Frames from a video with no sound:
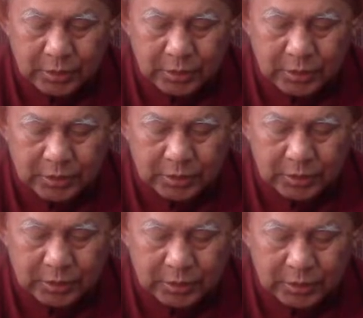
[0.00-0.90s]
these
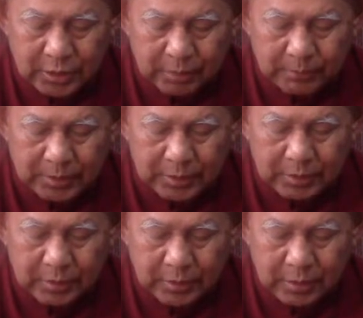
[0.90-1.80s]
things
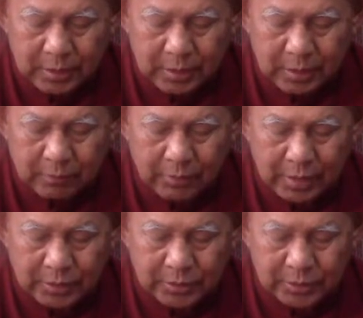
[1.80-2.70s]
happening
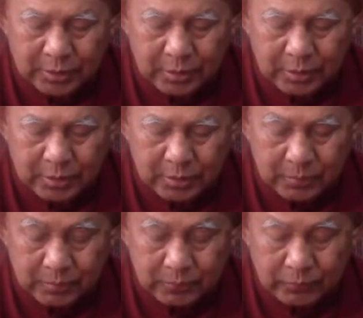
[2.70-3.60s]
arise
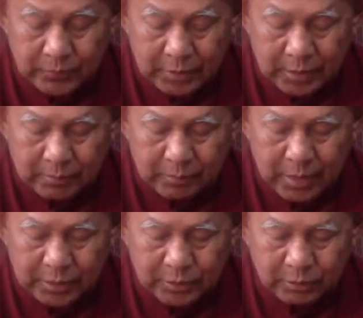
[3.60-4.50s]
and
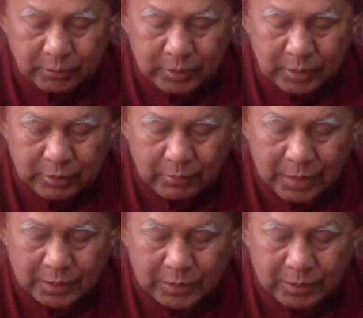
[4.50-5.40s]
pass away,
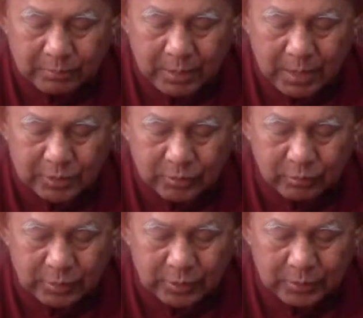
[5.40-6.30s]
arise and pass
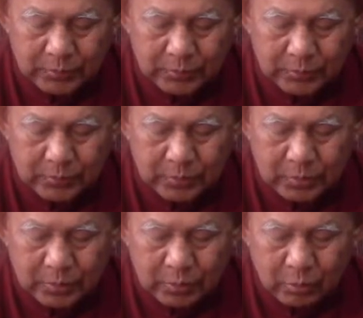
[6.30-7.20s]
away.
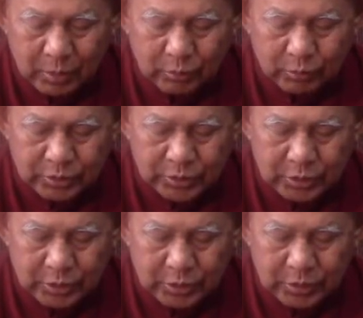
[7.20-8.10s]
When we
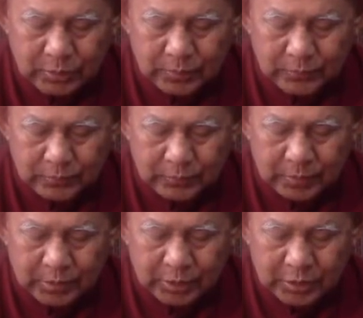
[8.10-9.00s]
say
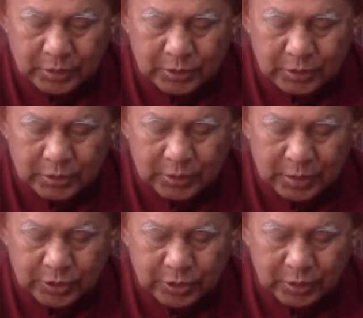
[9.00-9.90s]
tasting,
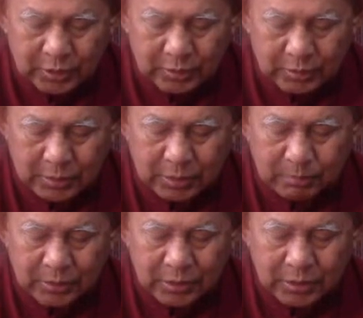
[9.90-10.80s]
touching, it
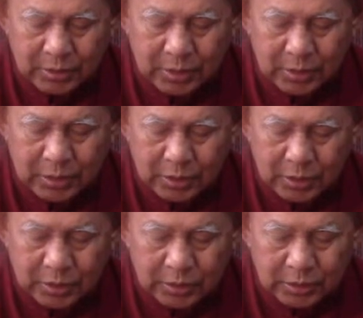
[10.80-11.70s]
means
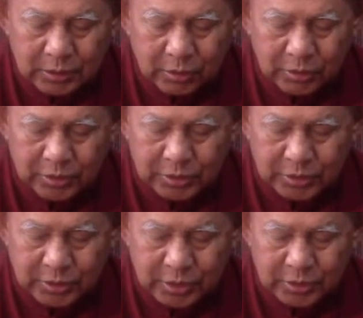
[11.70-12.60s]
tasting
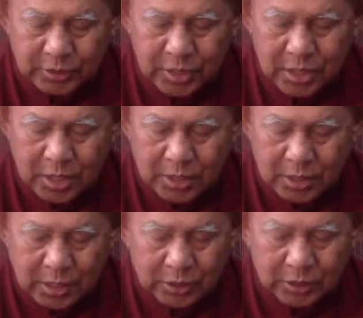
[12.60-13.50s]
consciousness,
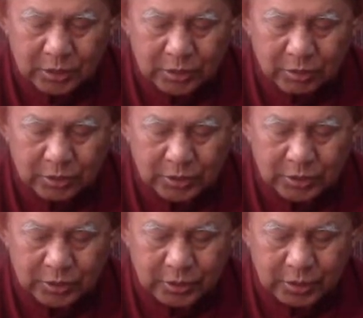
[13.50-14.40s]
touching
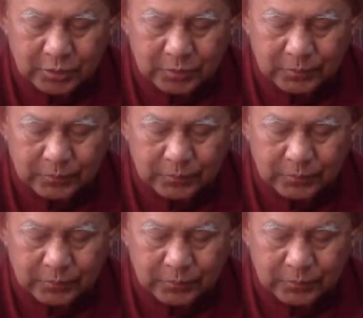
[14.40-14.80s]
consciousness